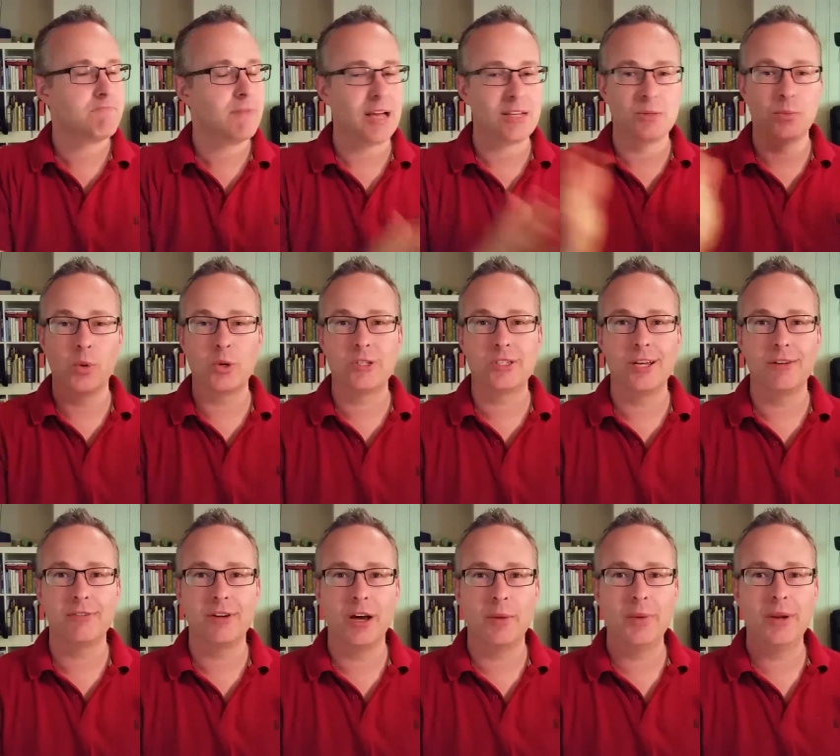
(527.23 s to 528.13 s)
got some more
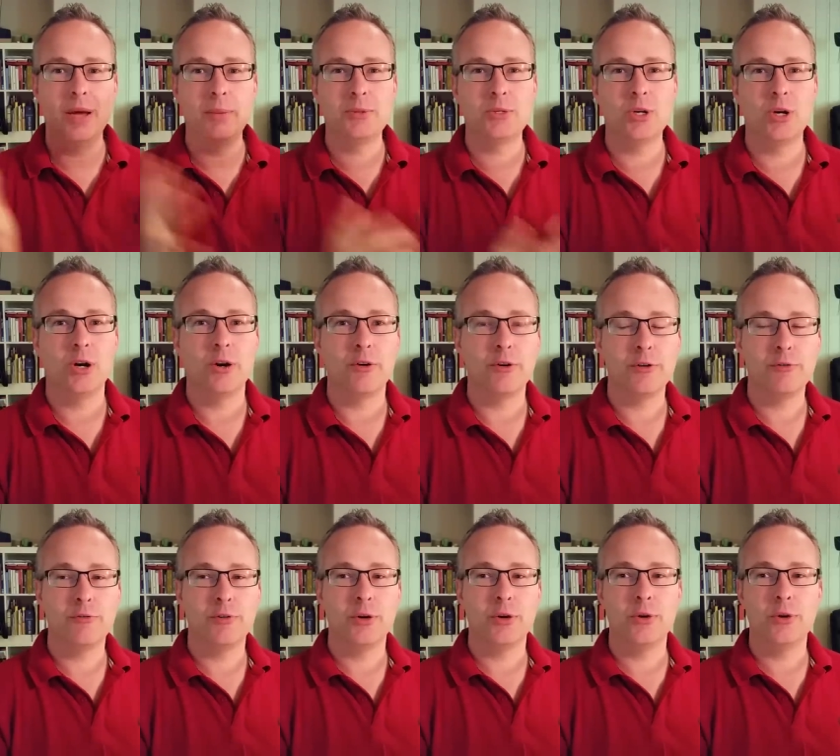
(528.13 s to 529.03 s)
stuff coming up. So
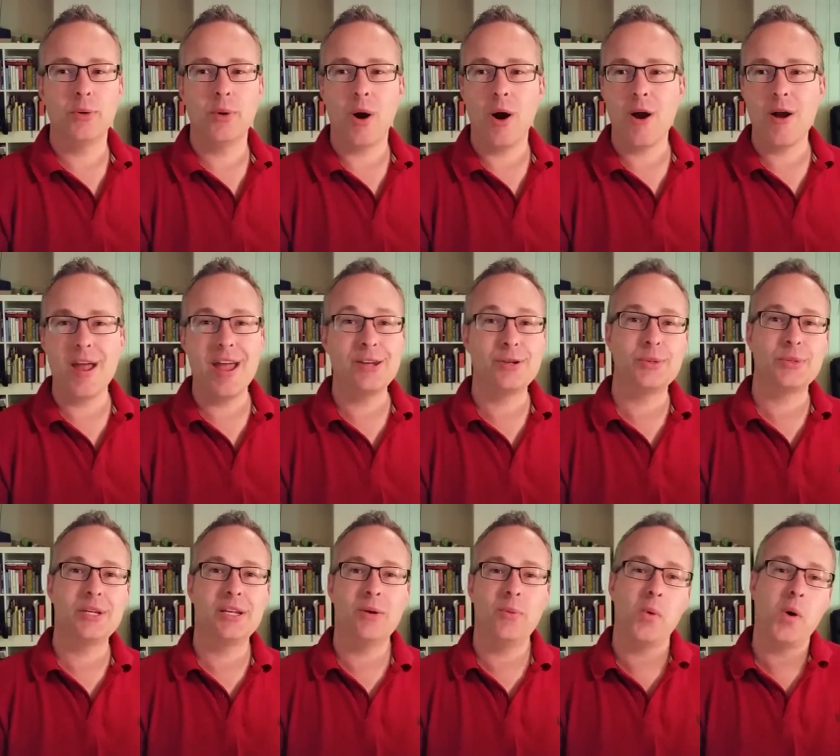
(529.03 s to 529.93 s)
if you are
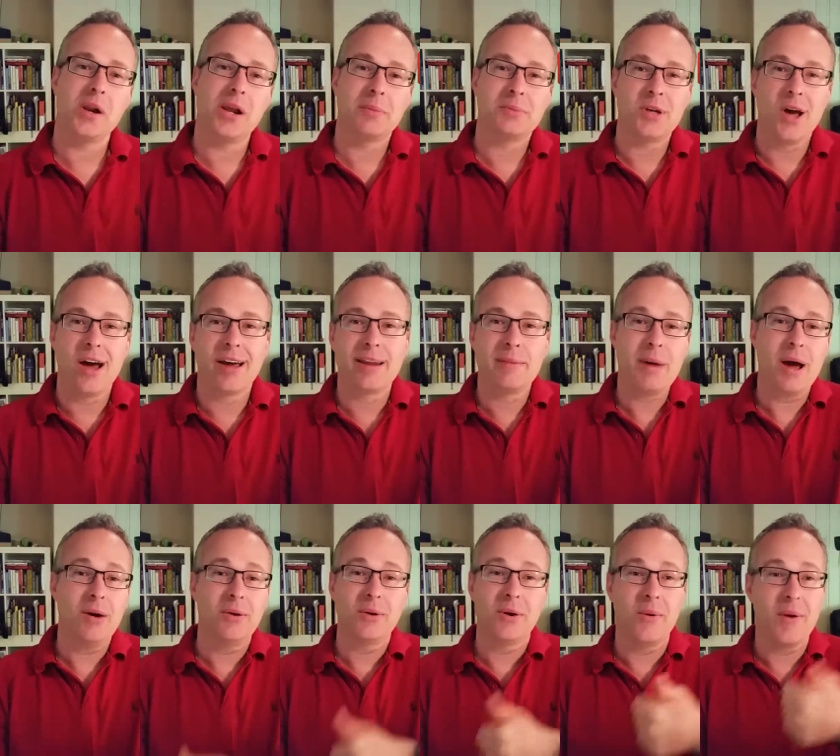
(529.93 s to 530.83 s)
interested in what I'm talking
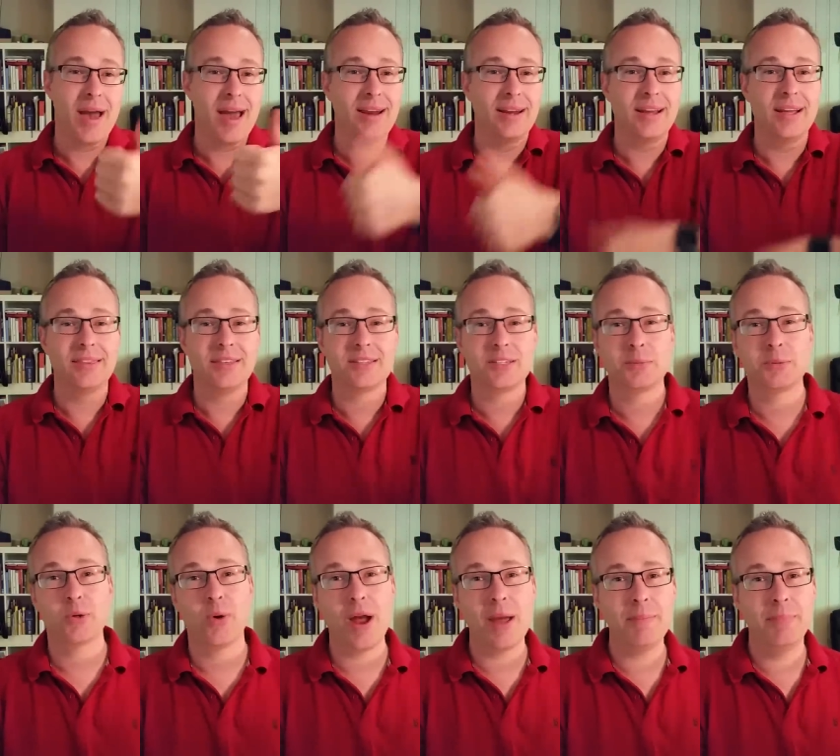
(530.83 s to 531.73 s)
about, go ahead and hit the
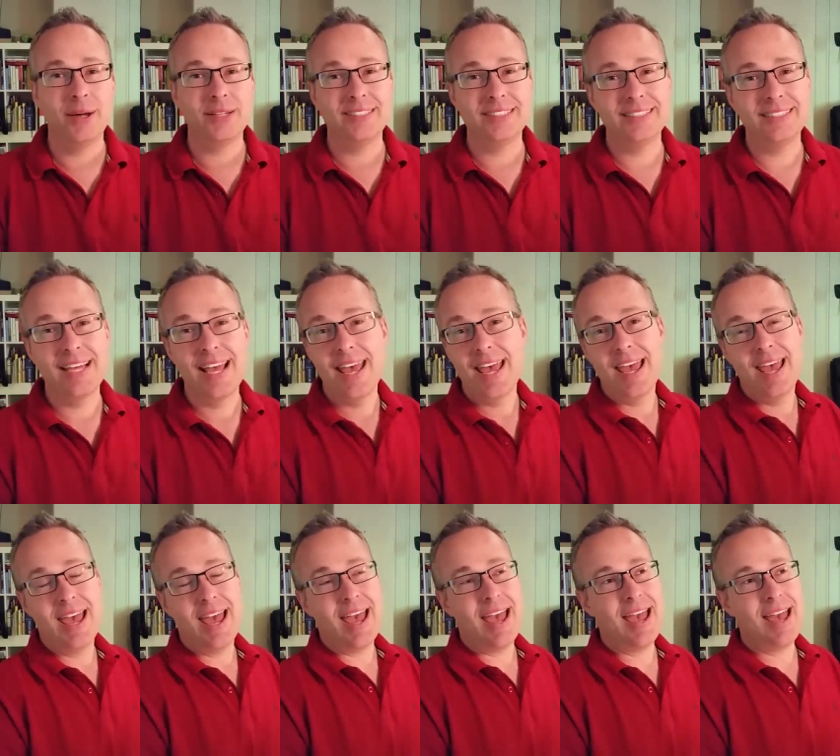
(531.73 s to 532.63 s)
subscribe button.
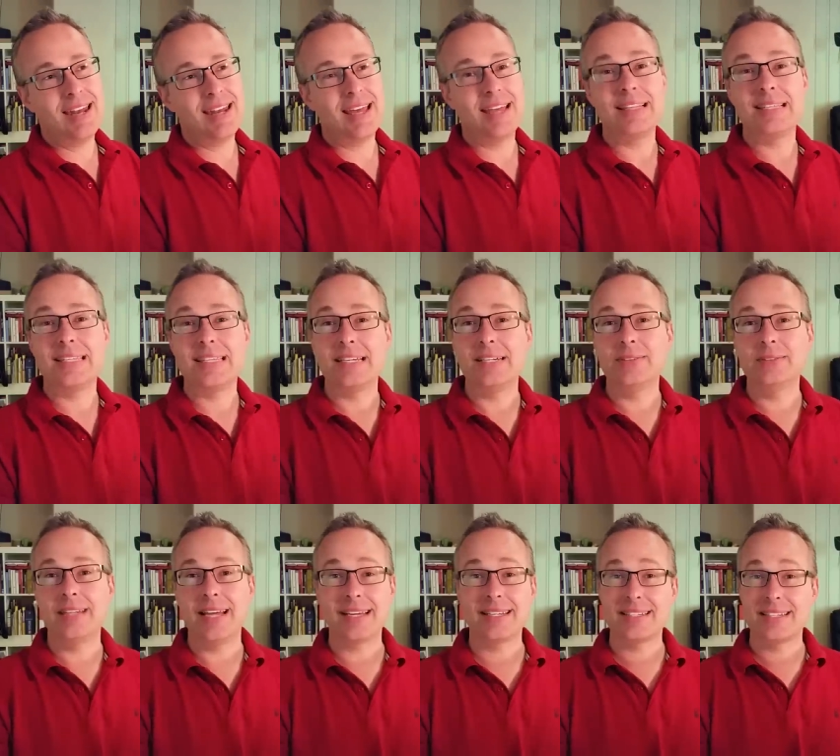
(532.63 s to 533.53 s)
And
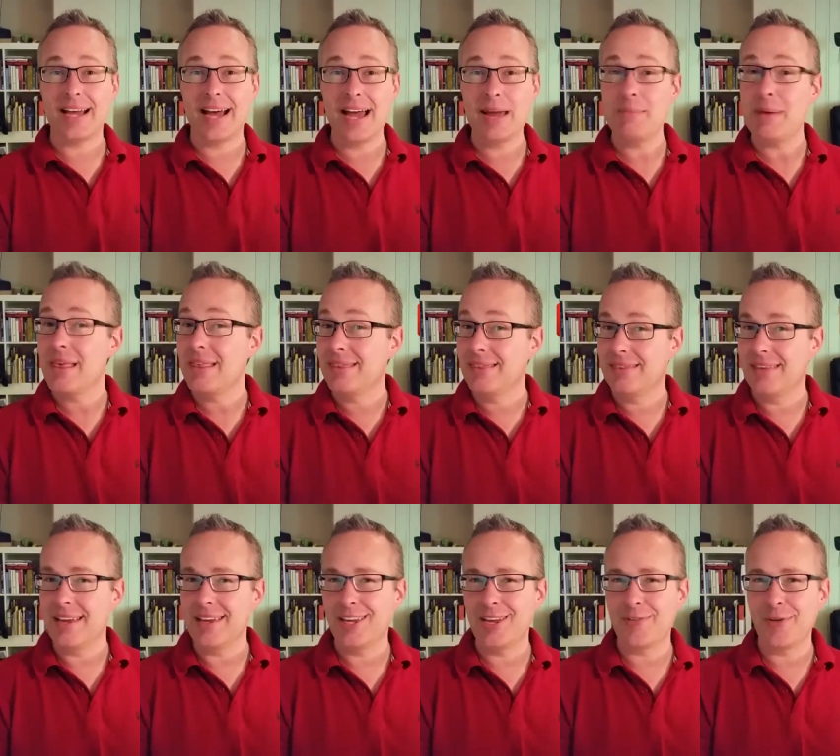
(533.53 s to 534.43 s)
until next time,
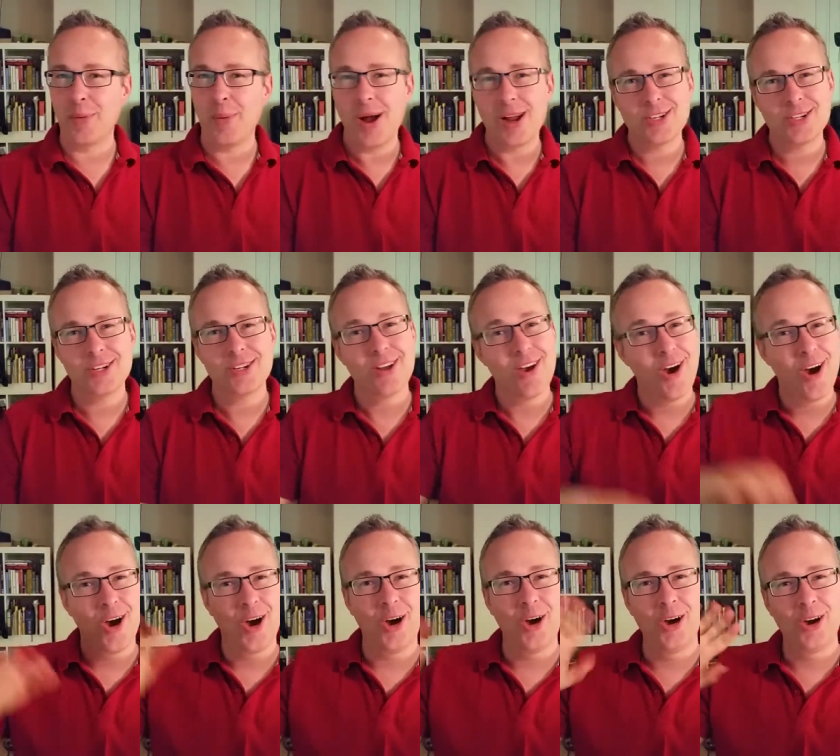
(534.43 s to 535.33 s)
thank you for watching.
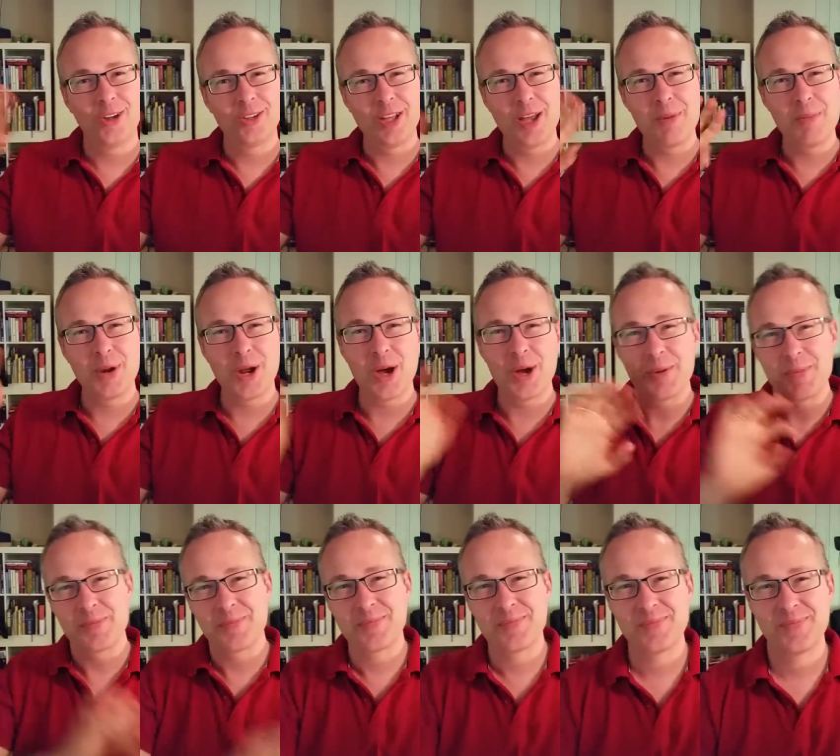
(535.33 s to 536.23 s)
Ha det
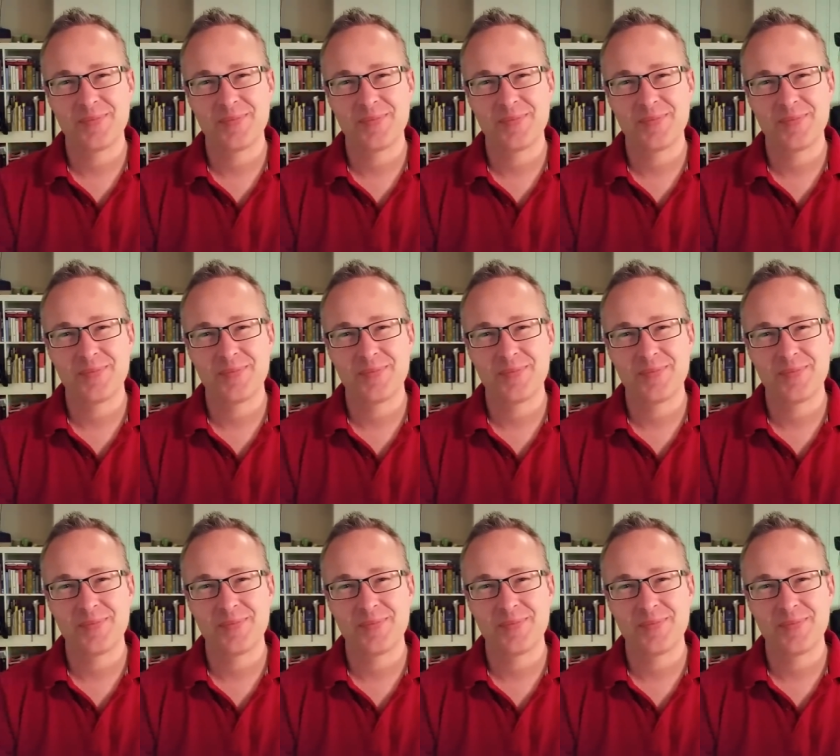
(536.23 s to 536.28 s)
bra.